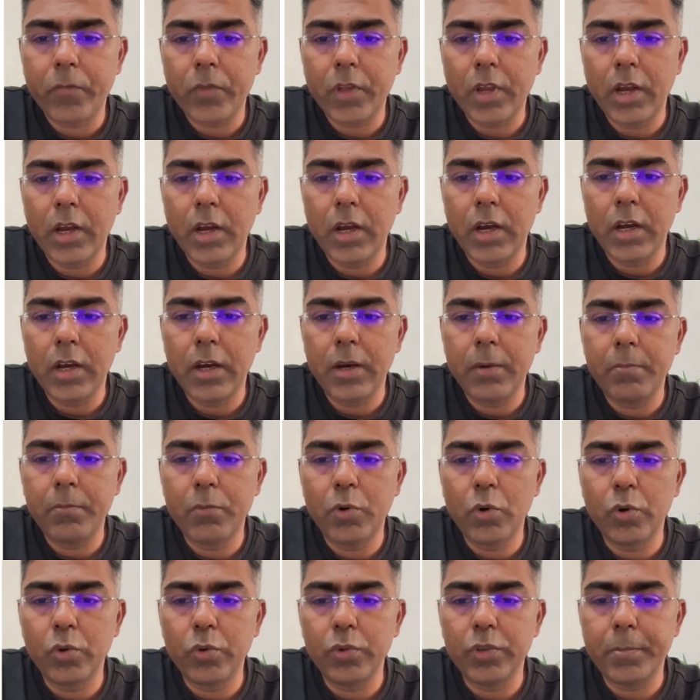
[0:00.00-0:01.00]

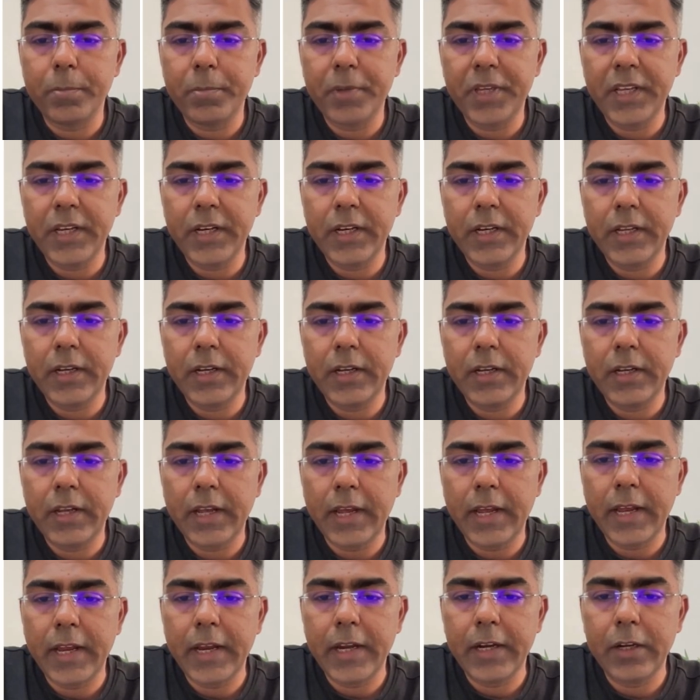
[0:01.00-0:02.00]
go to the P&L
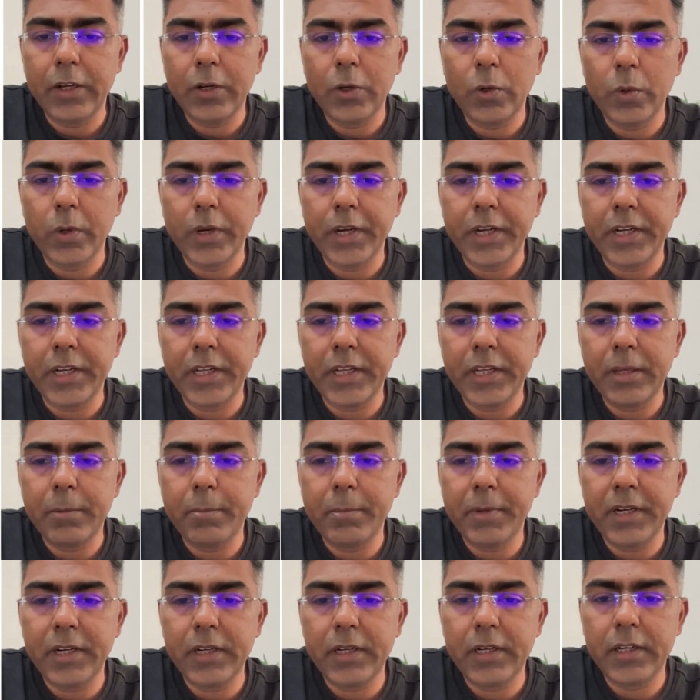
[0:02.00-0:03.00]
and look at
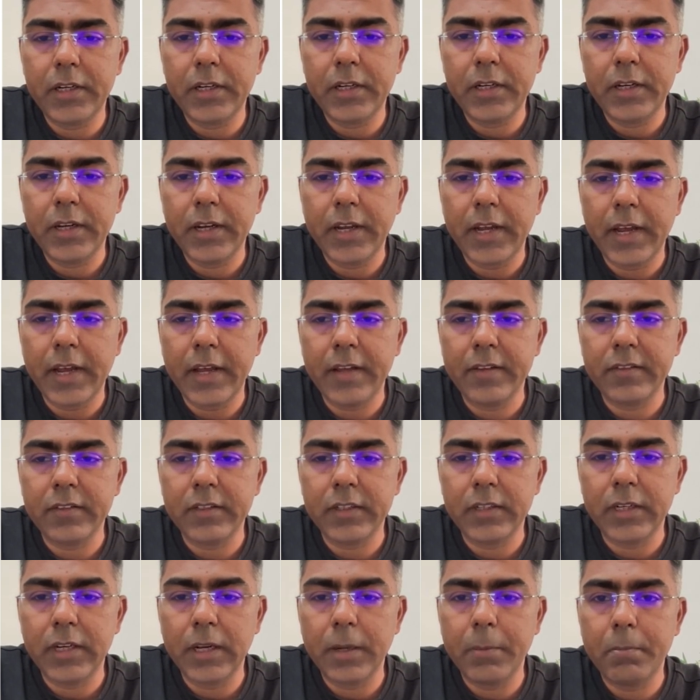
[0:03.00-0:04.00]
EBIT as
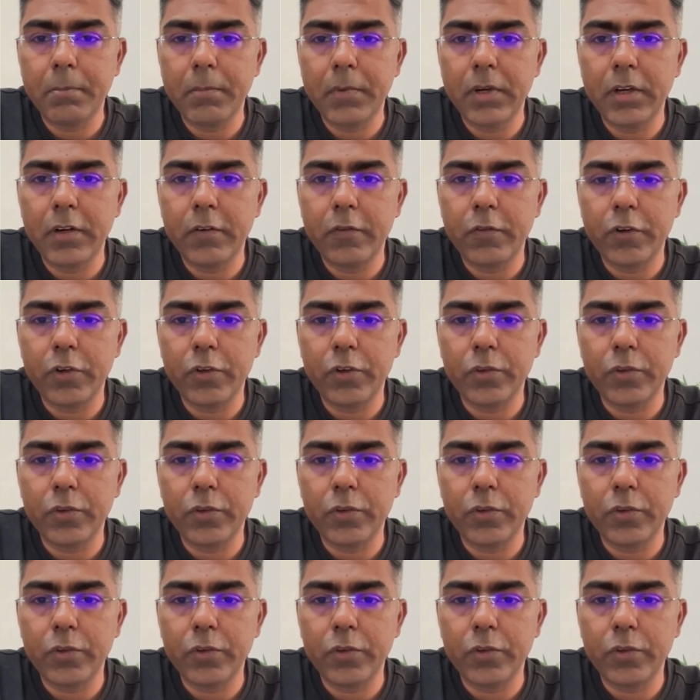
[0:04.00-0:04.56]
a number for